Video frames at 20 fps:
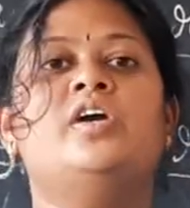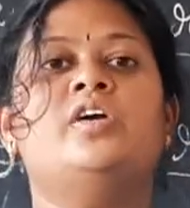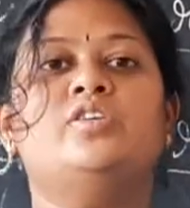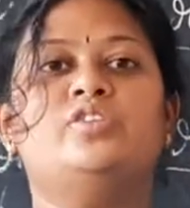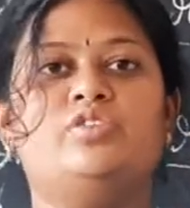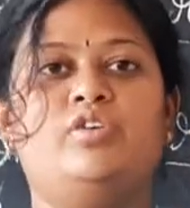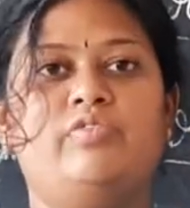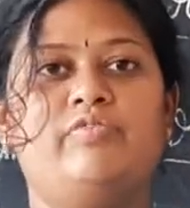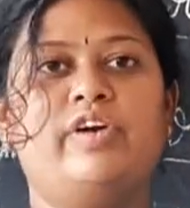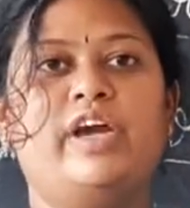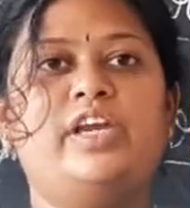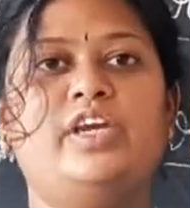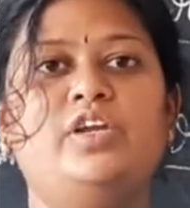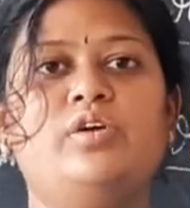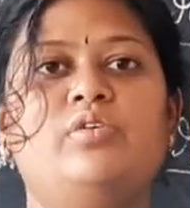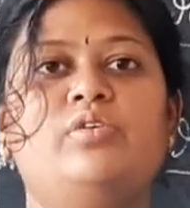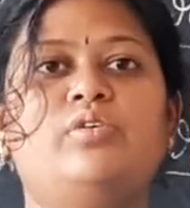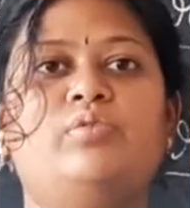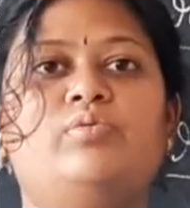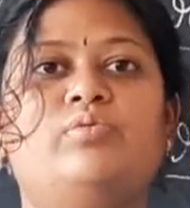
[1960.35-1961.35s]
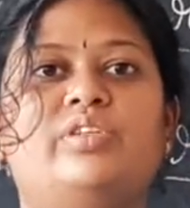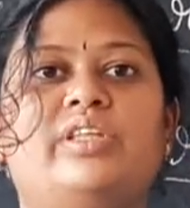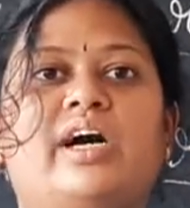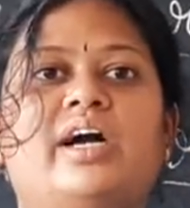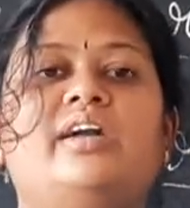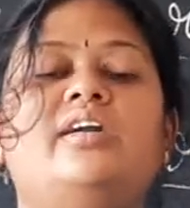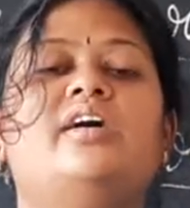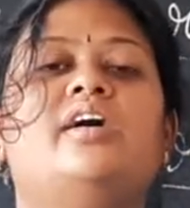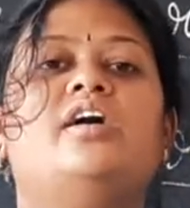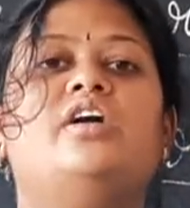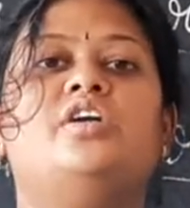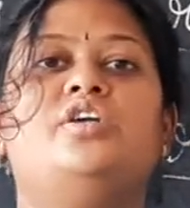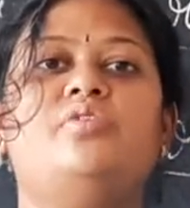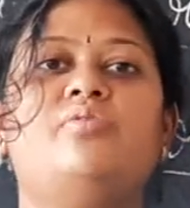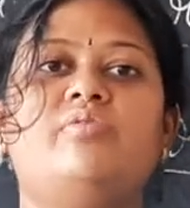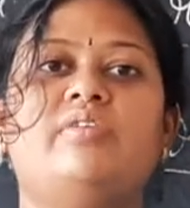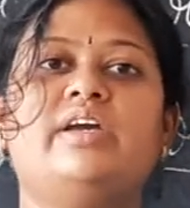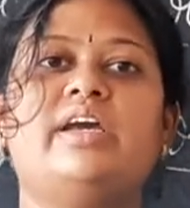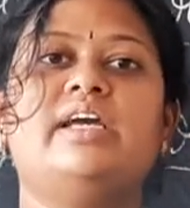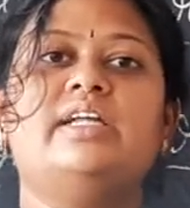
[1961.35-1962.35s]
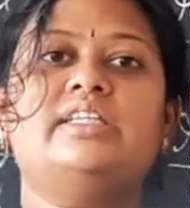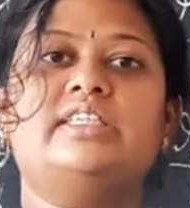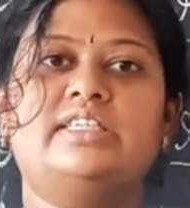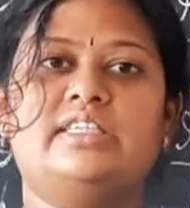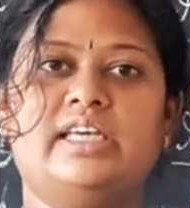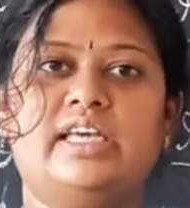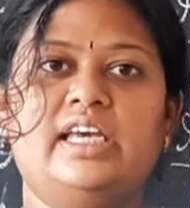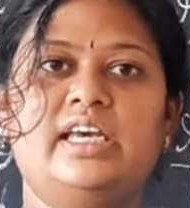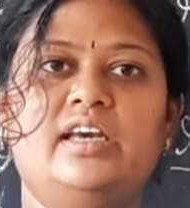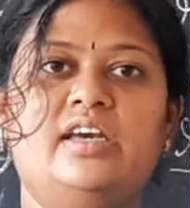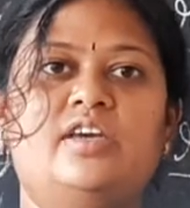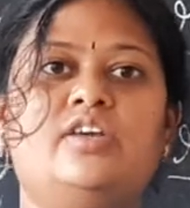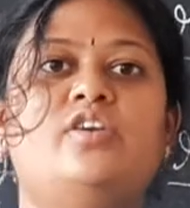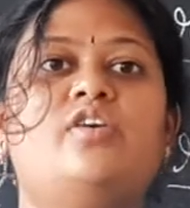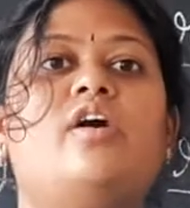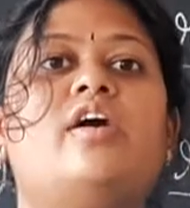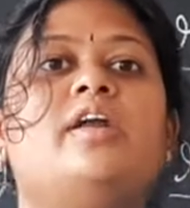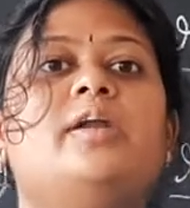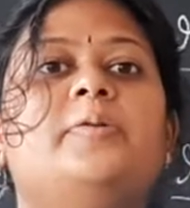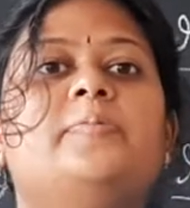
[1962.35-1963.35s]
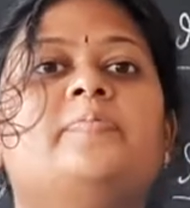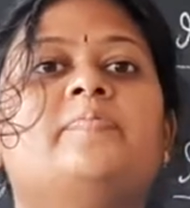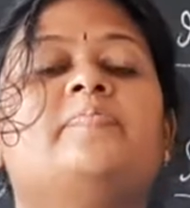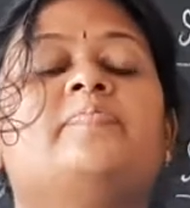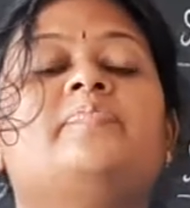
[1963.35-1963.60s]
So when you do that, you can see your